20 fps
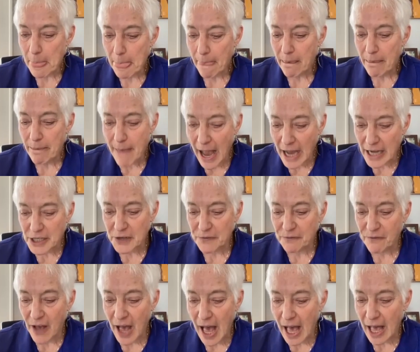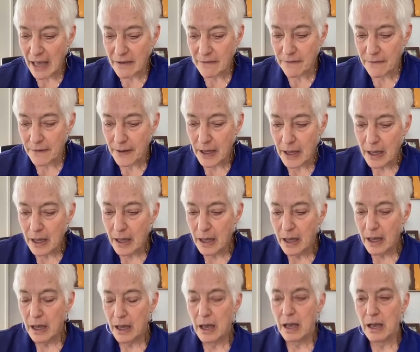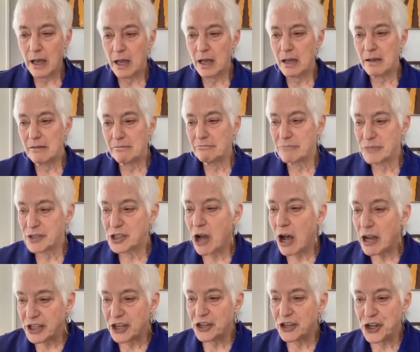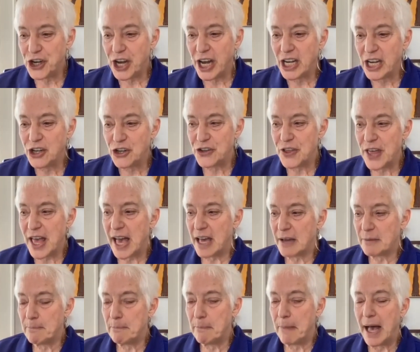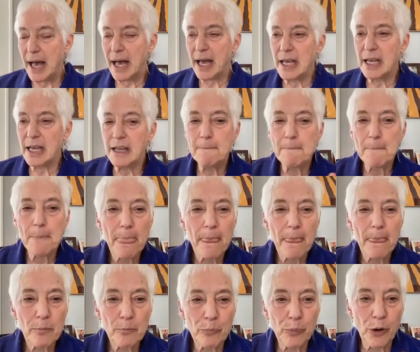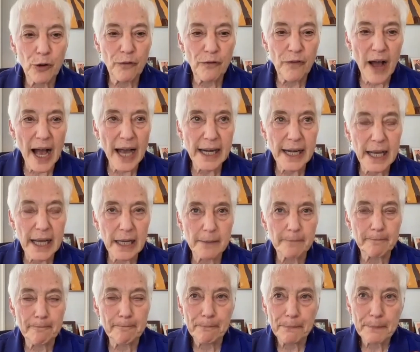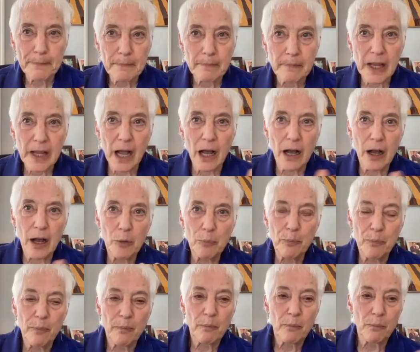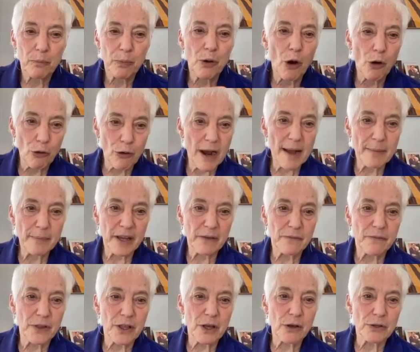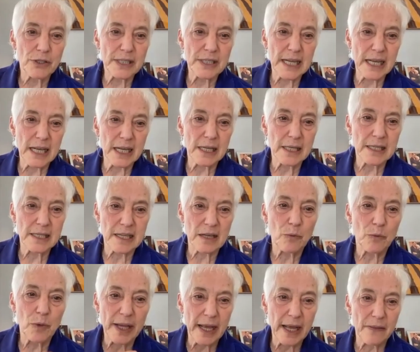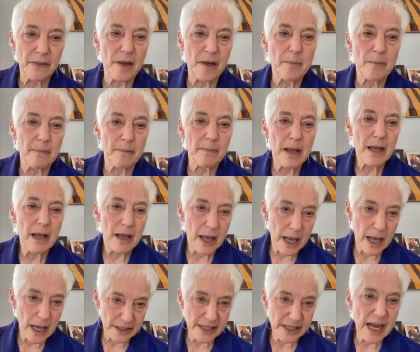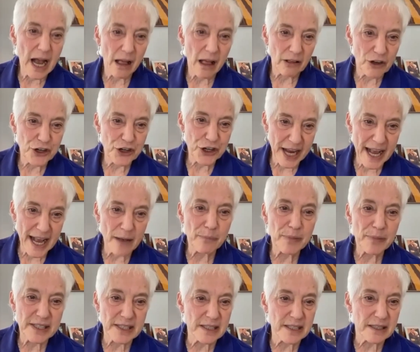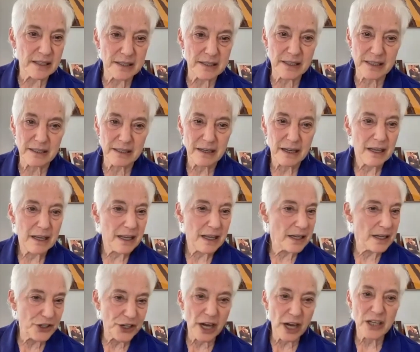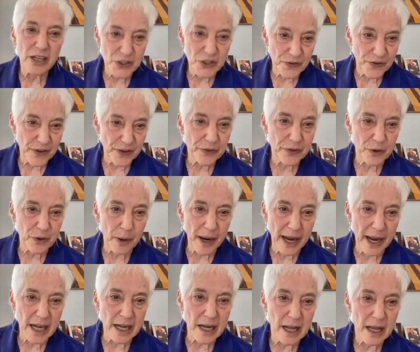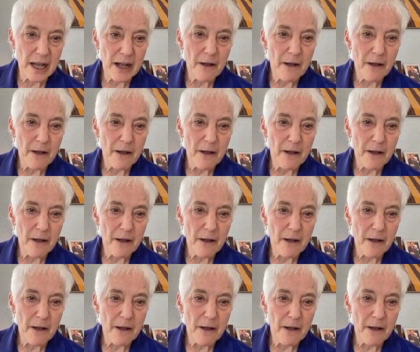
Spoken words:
9 to 5 sought to change that by providing programming for those kids that would get them onto college campuses as young as 5th grade,